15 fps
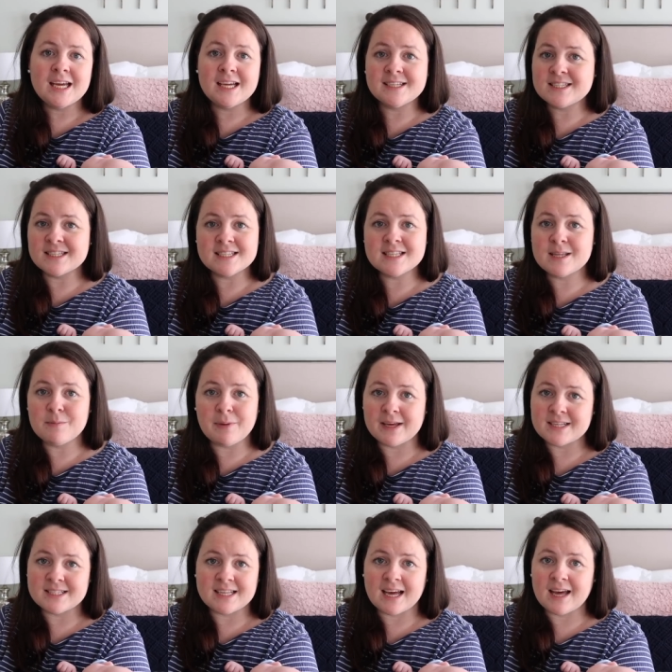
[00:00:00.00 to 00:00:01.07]
He's just the
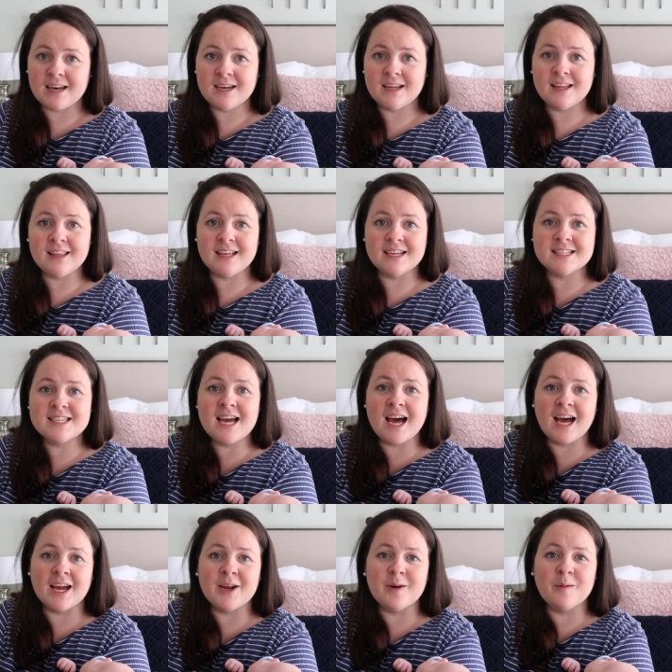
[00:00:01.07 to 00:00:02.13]
best dad in the
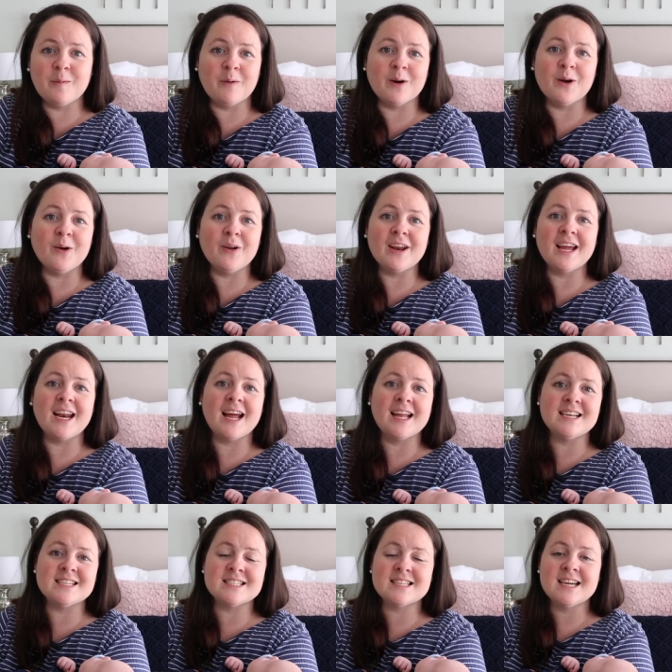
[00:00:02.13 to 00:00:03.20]
entire world, and
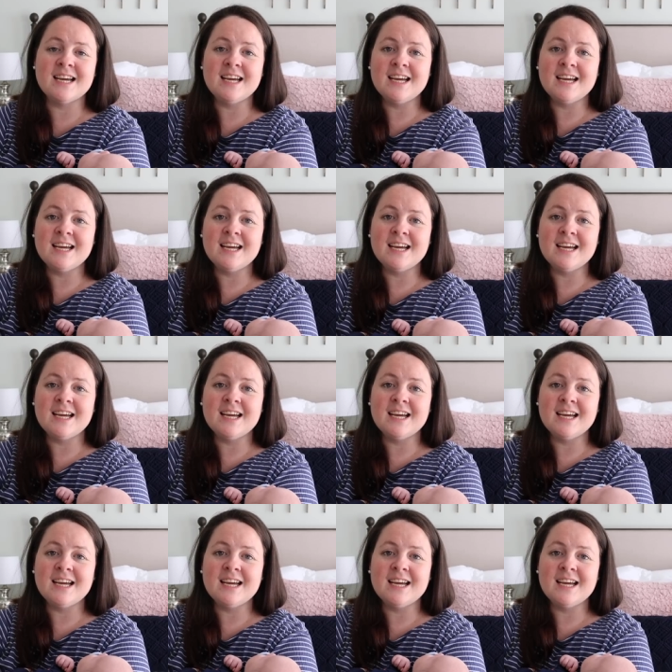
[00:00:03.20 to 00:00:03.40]
I just